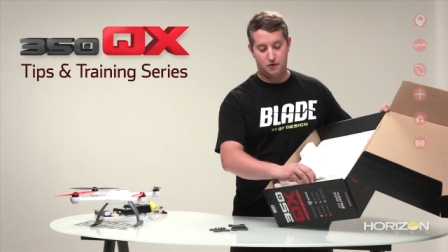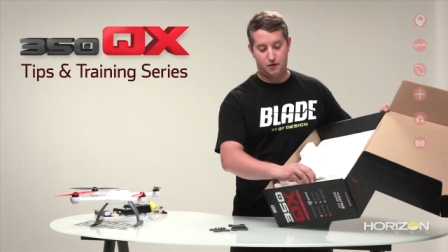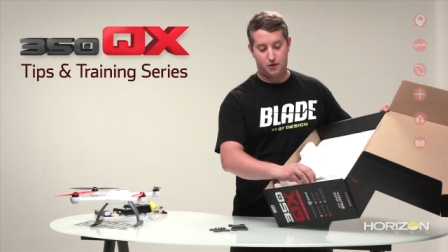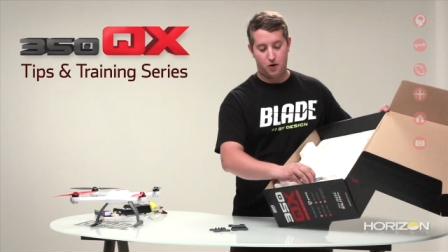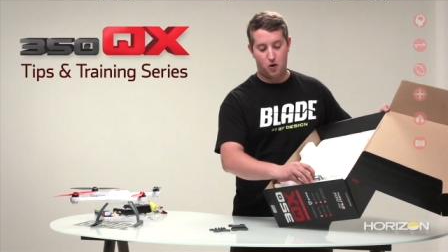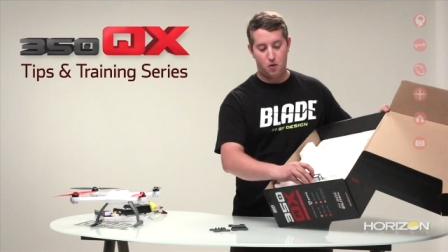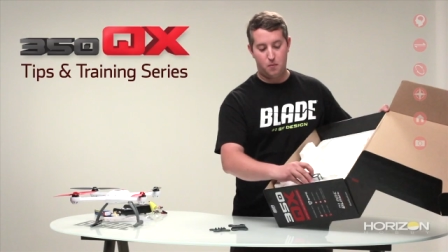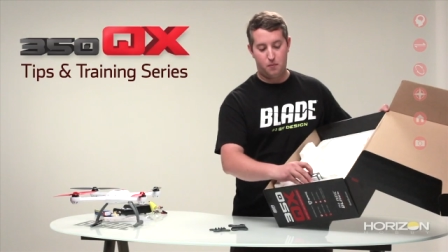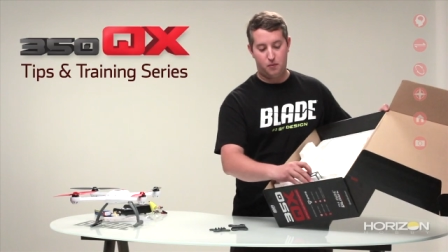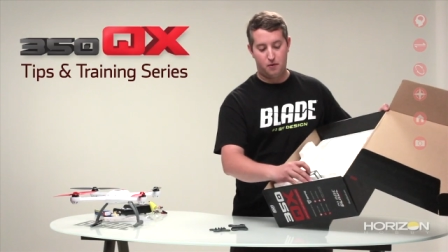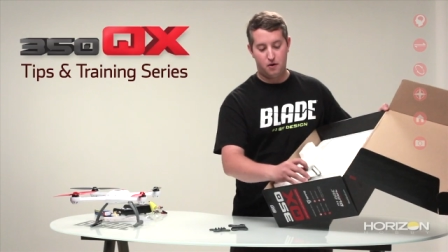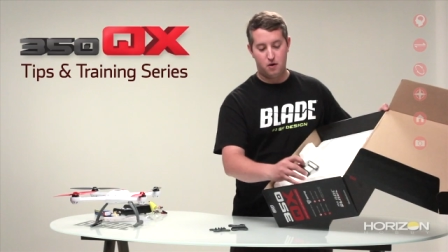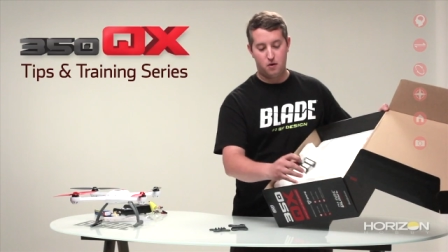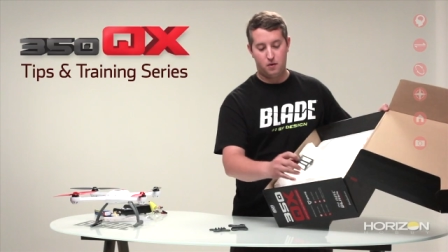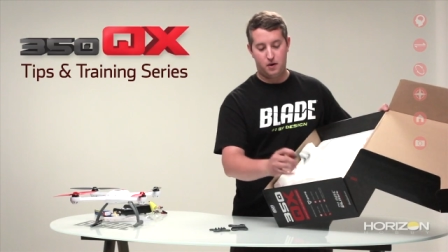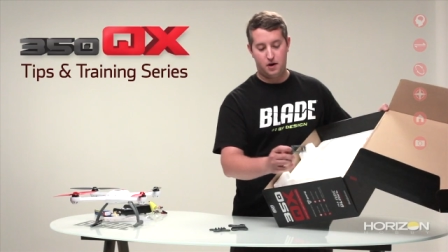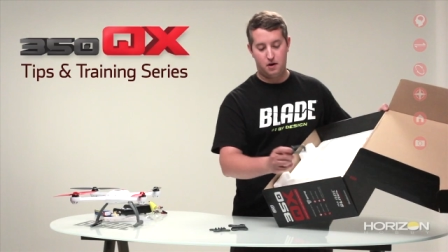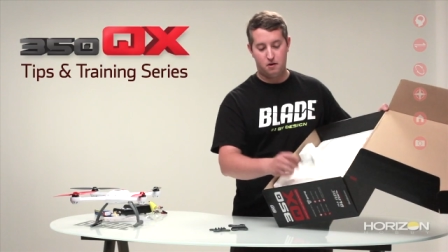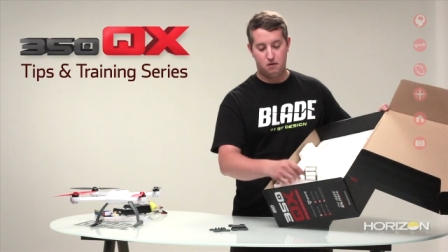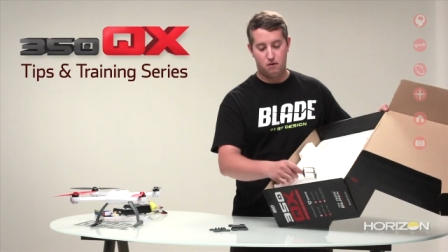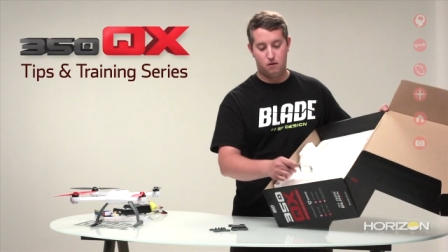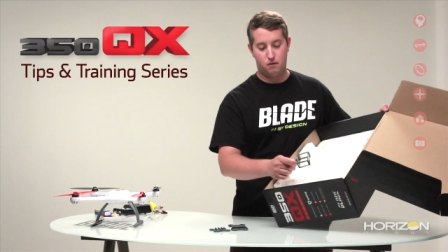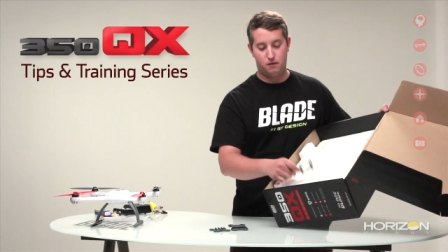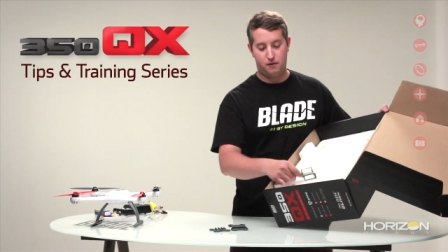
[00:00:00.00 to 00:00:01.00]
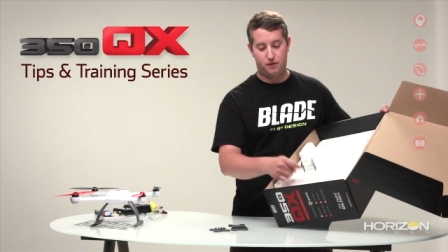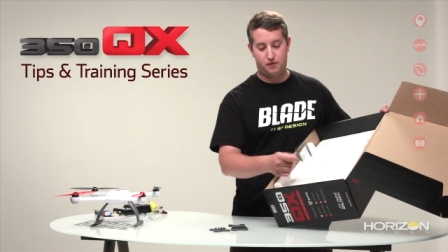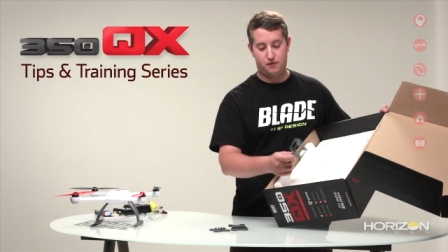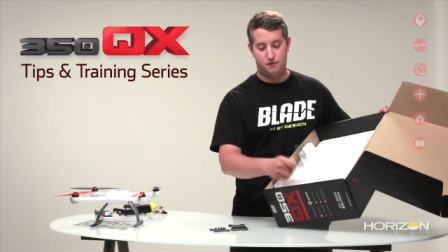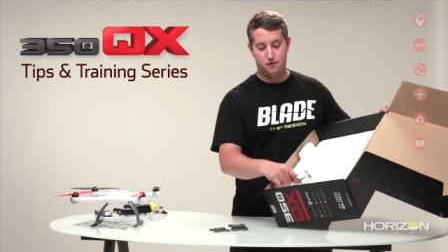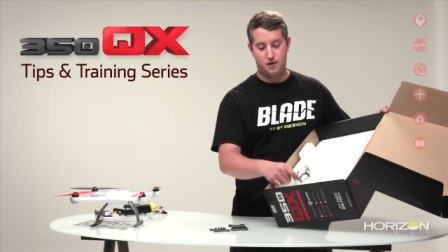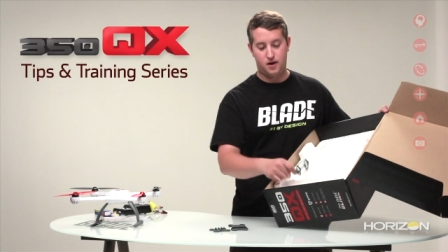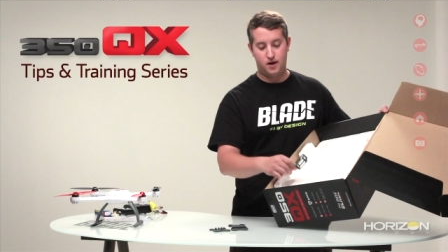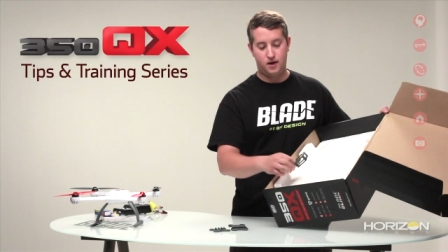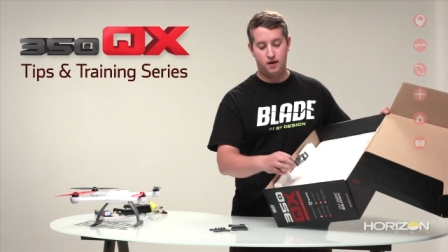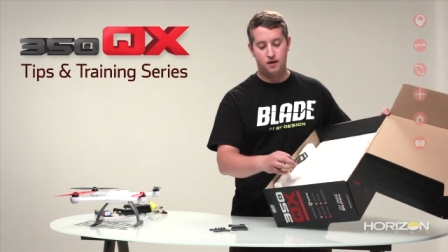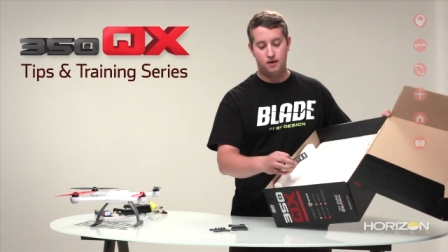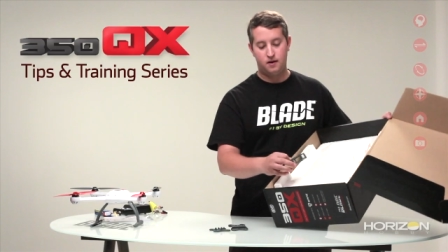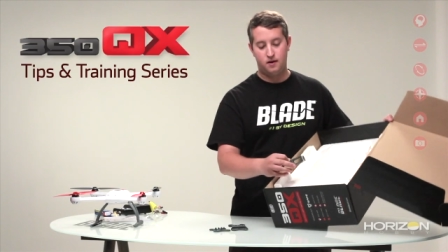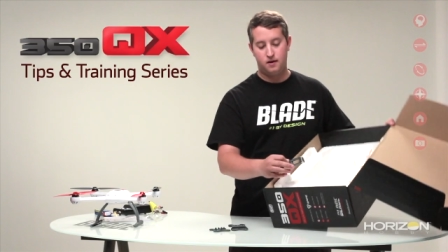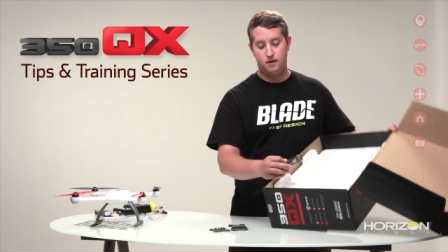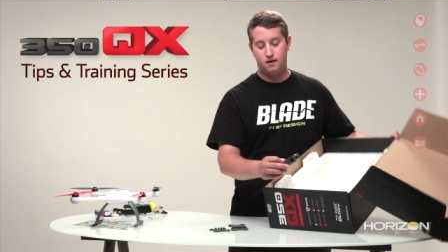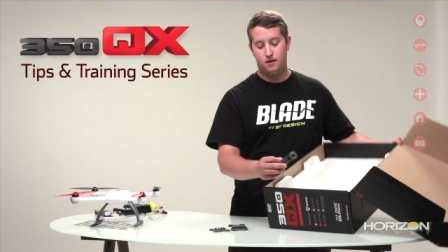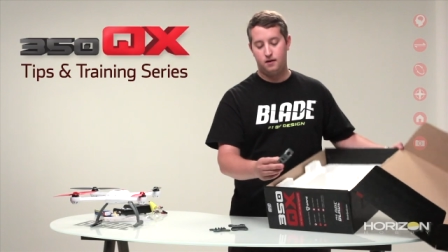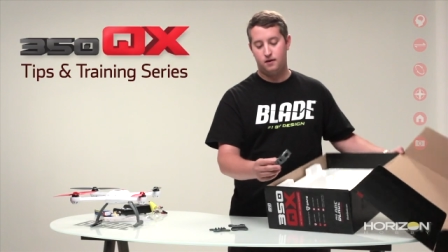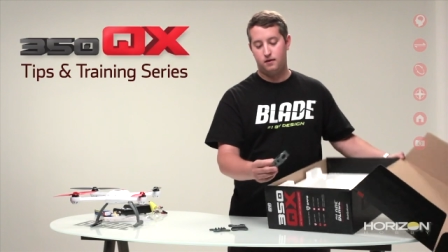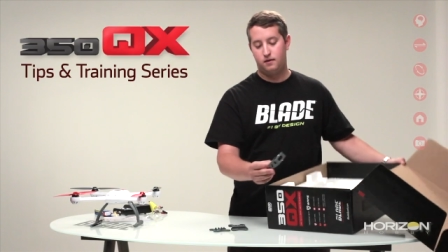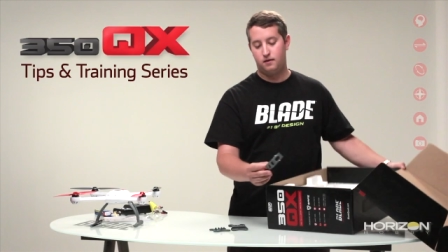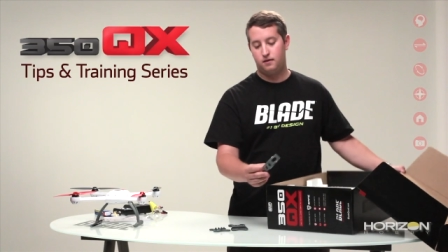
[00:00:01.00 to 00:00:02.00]
your GoPro Hero 3
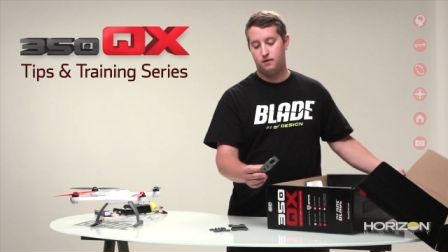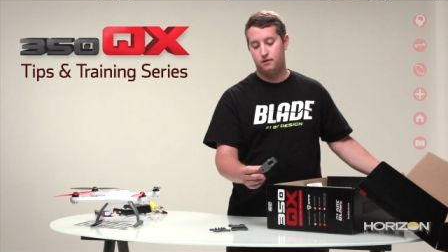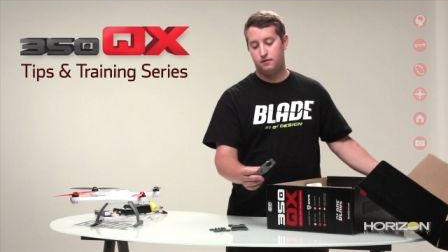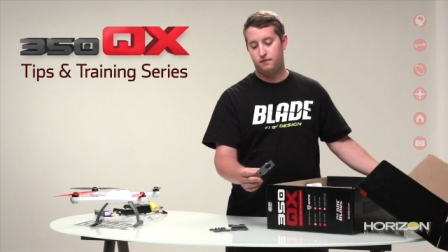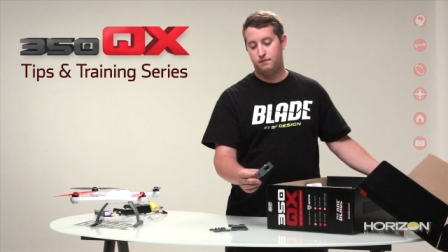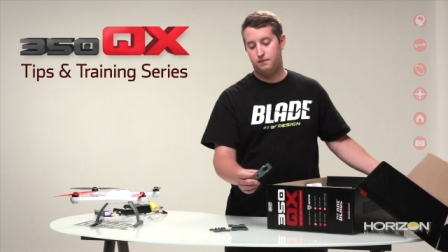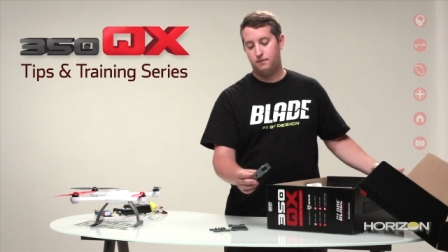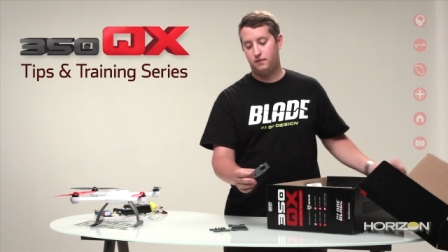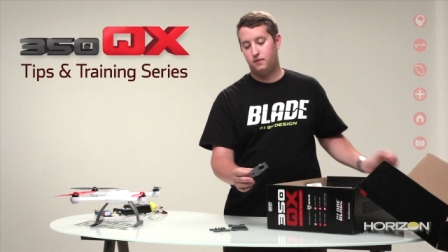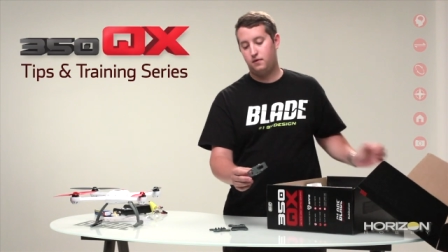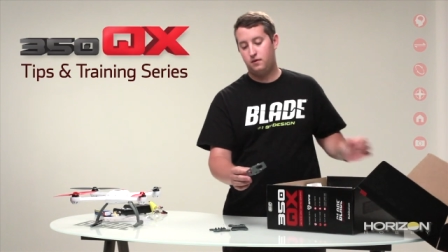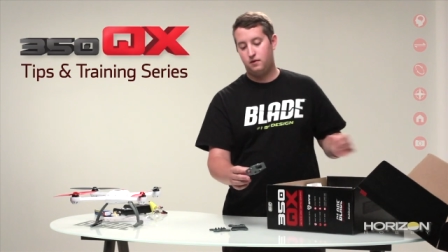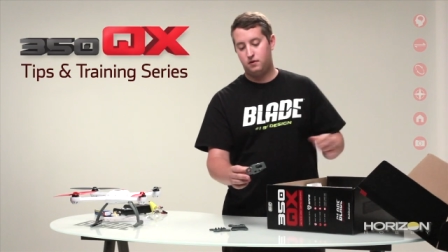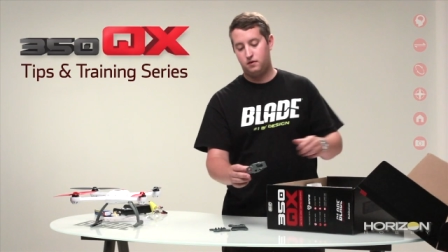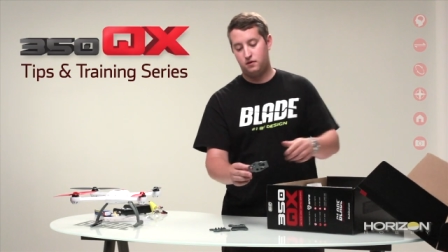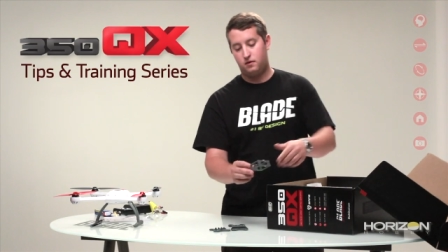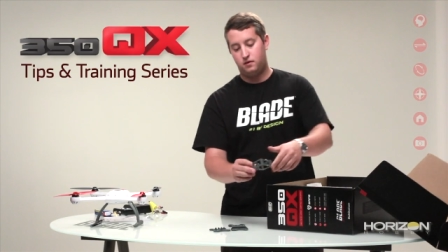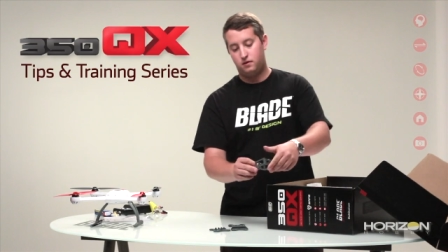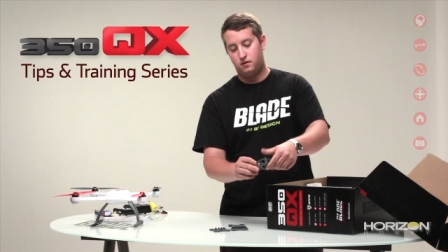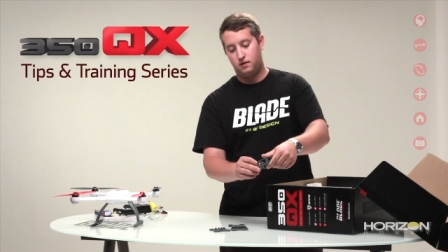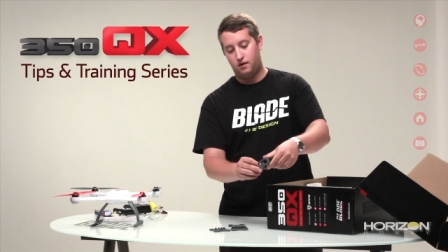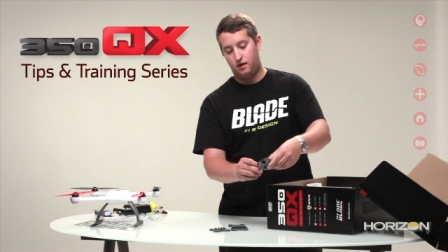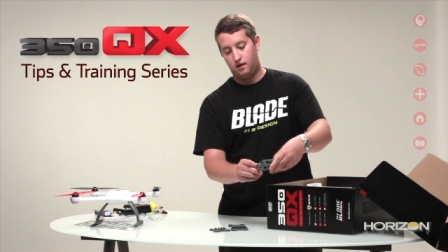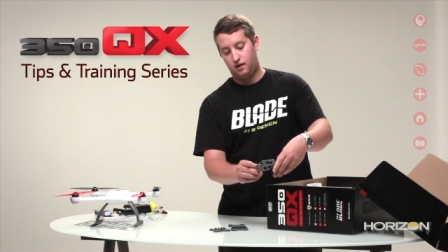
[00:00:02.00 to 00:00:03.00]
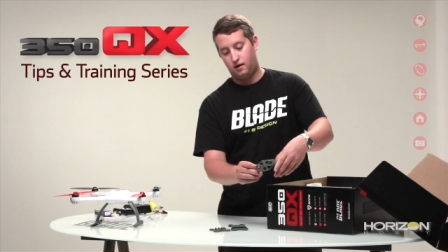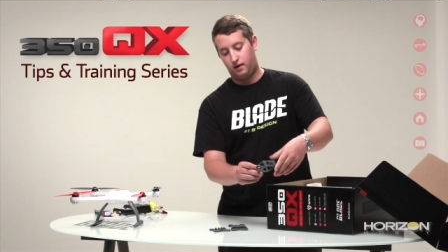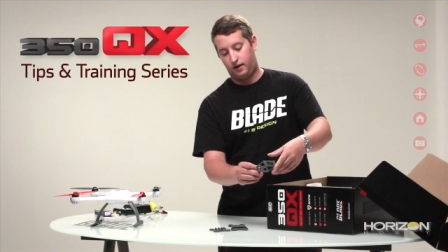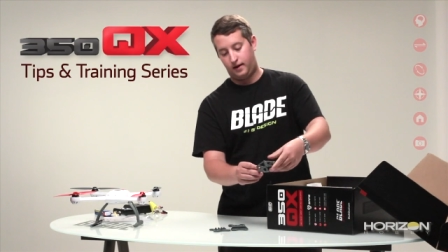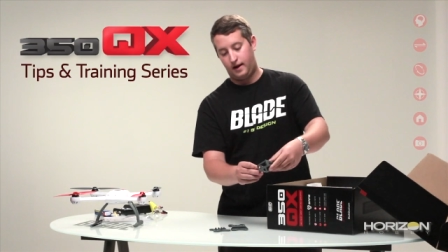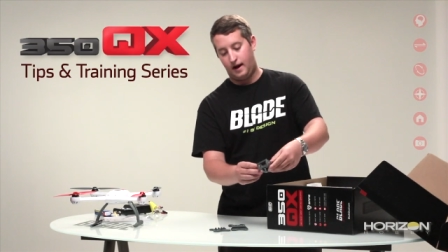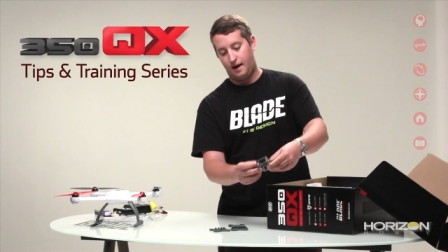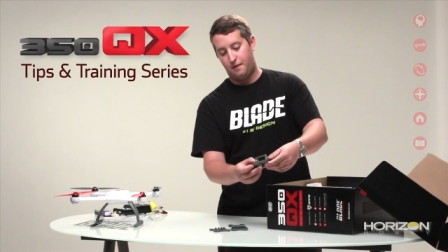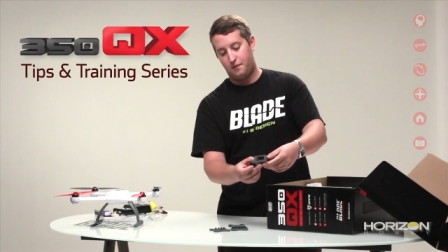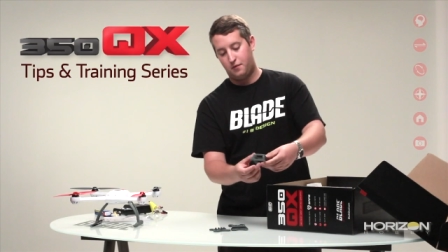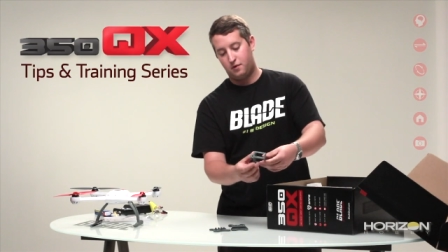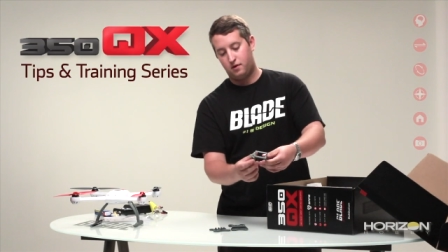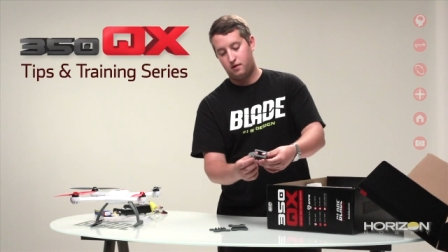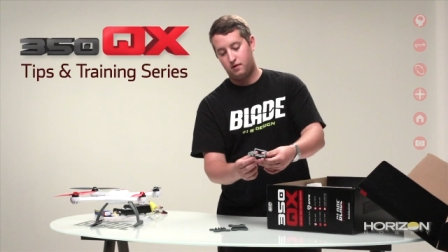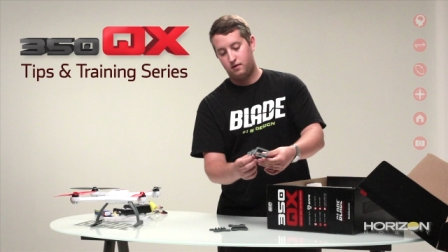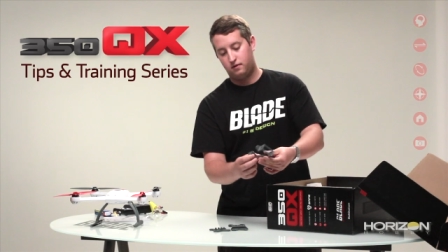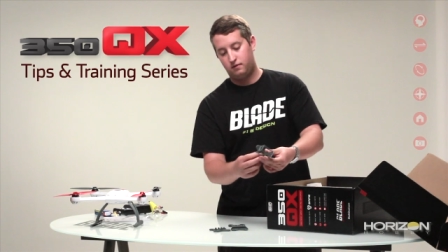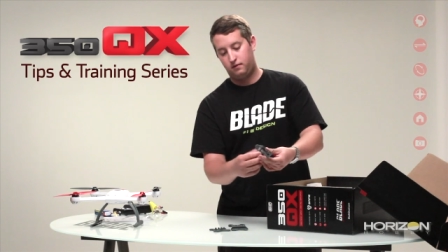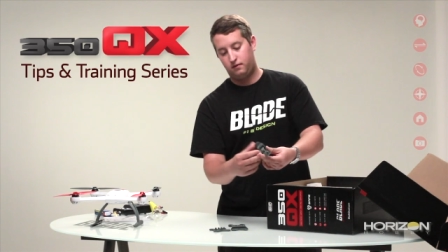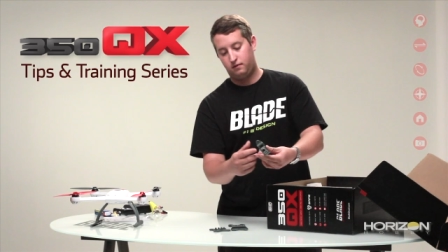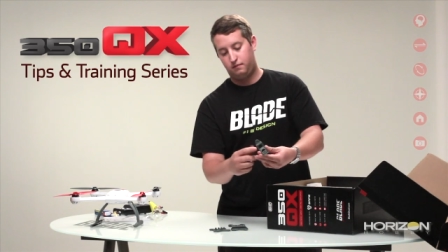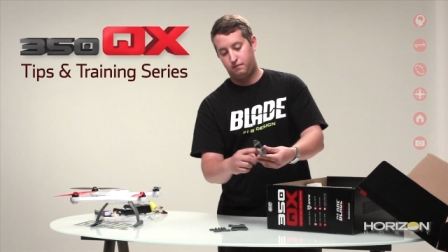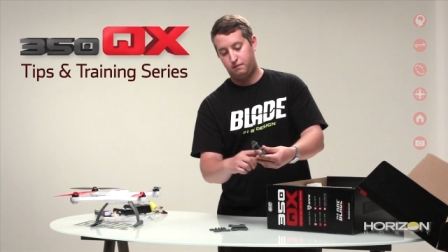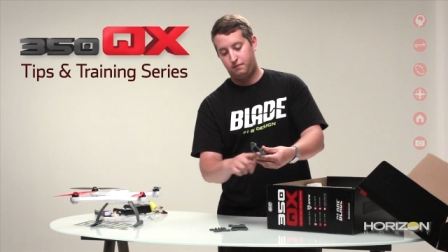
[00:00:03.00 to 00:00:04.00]
uh,
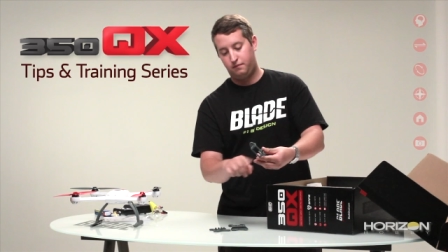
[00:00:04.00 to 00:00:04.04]
camera